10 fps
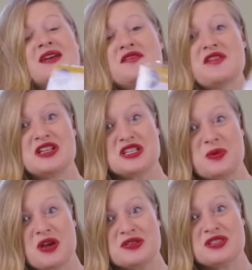
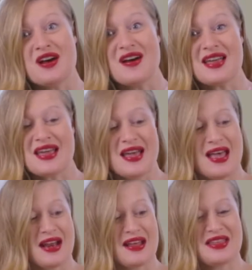French bow die
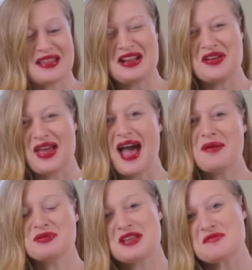and I think they look
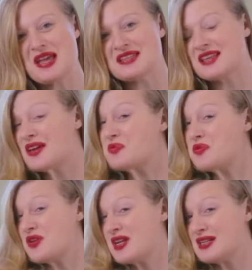absolutely amazing and
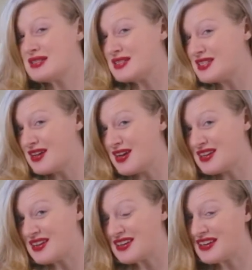pretty
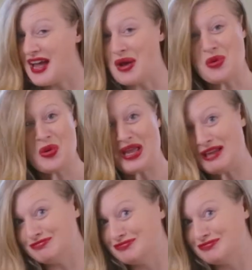designer and catwalky.